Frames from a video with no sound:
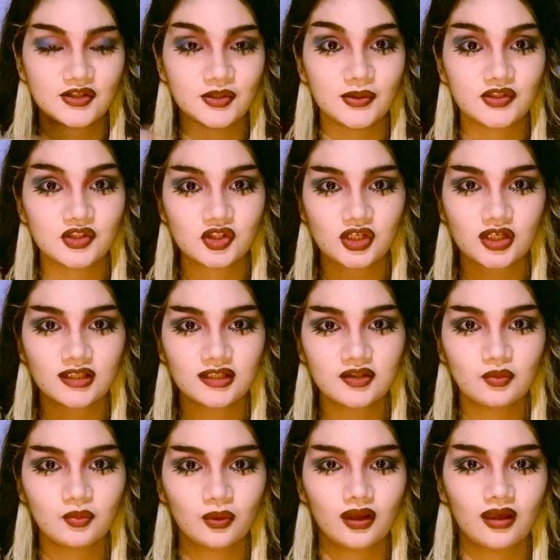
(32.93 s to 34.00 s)
So it
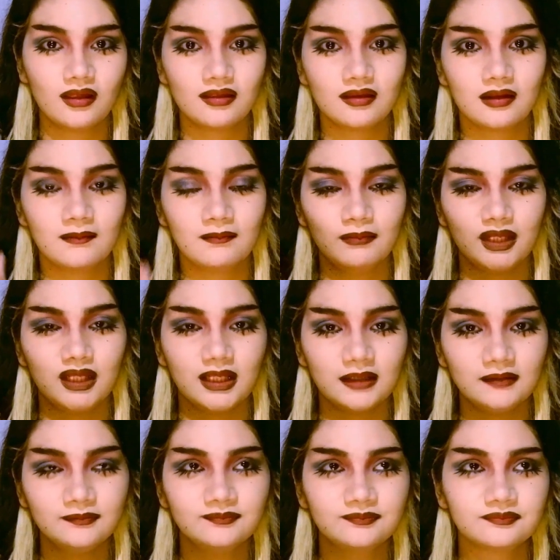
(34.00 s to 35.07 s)
started with
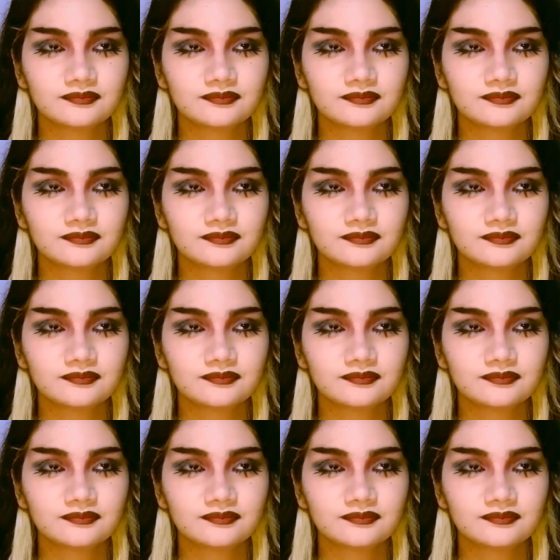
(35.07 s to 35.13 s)
me